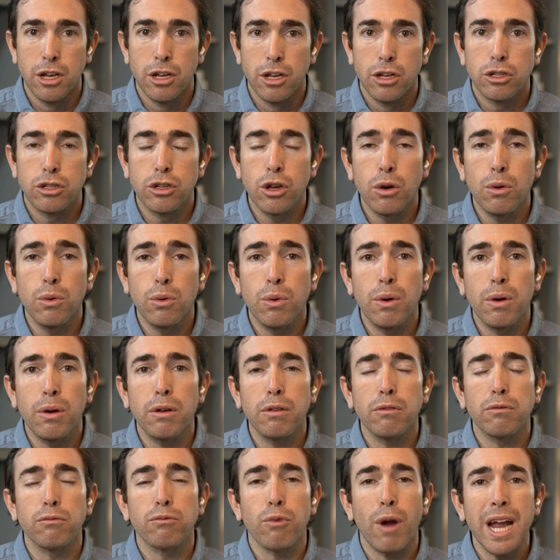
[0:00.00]
So
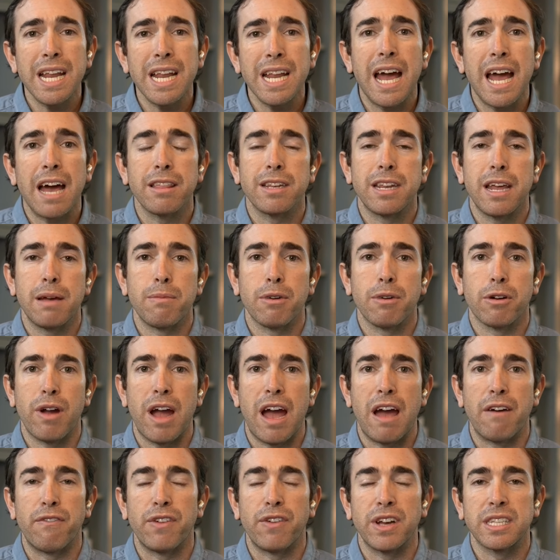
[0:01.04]
right now, the
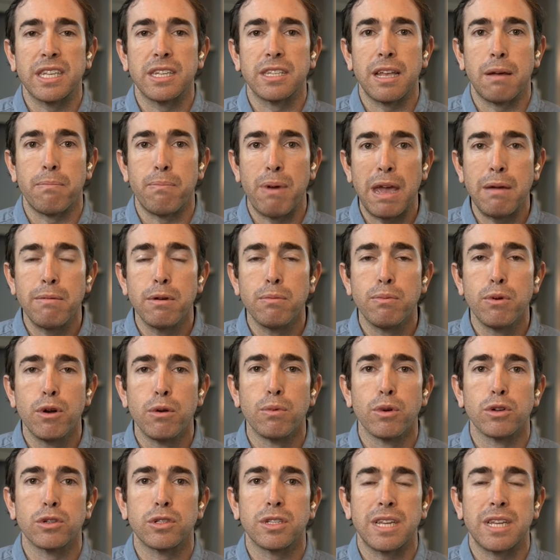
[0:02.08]
demographics is that baby
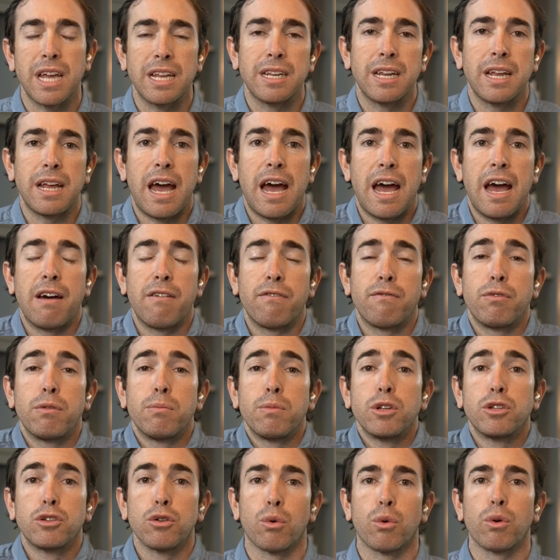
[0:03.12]
boomers tend to have the
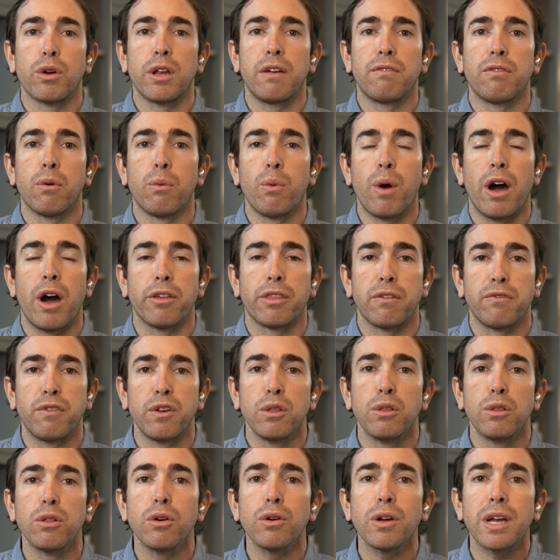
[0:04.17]
majority of the wealth. If
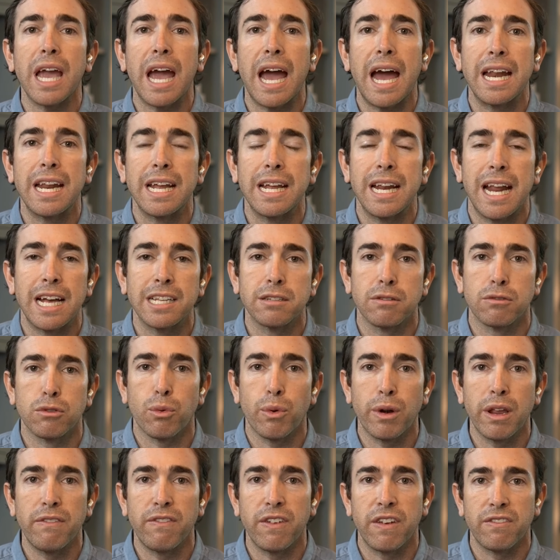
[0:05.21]
you look at it as of
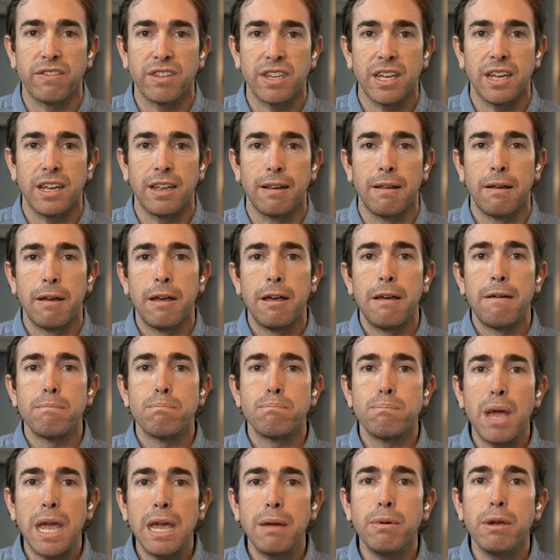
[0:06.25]
2015,
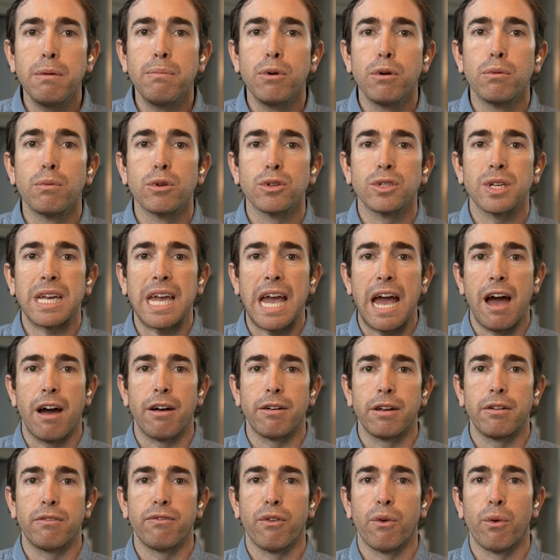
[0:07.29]
baby boomers
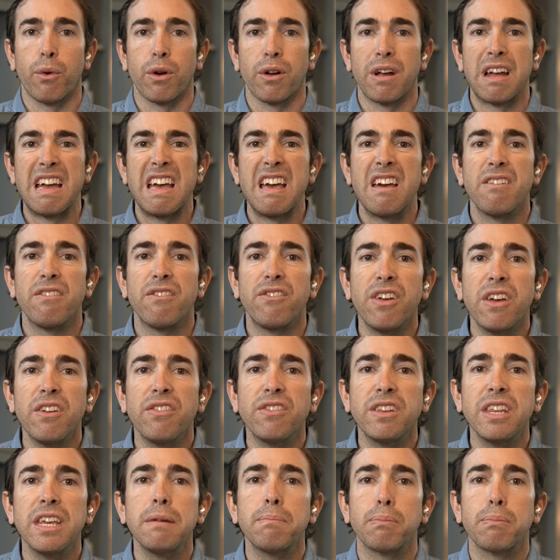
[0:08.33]
accounted for
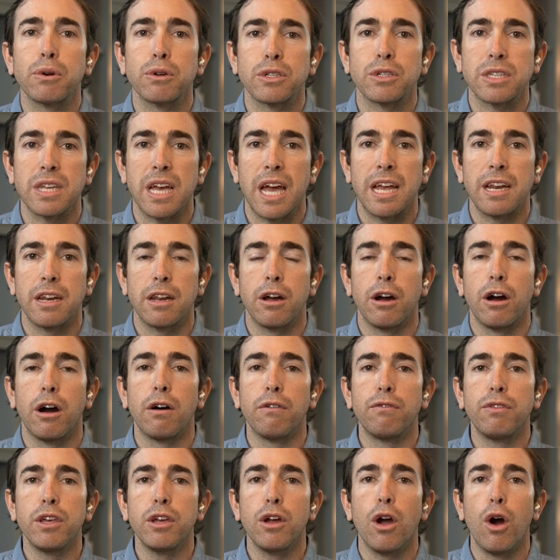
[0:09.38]
50%
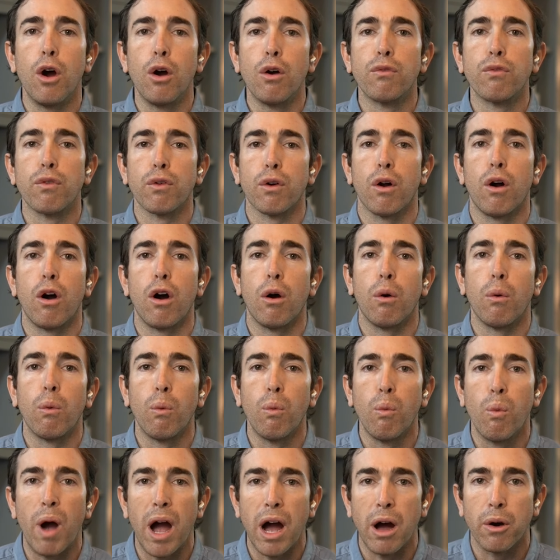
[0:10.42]
of the overall
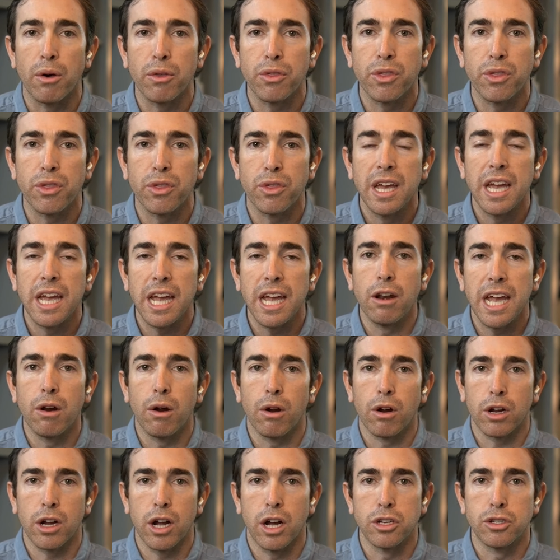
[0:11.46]
wealth in
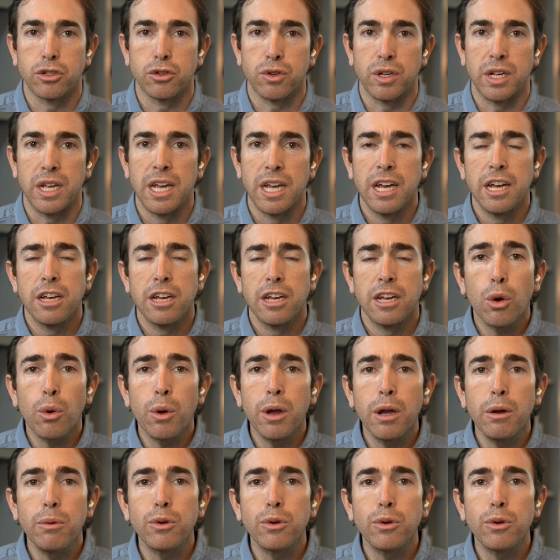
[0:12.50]
our country. So it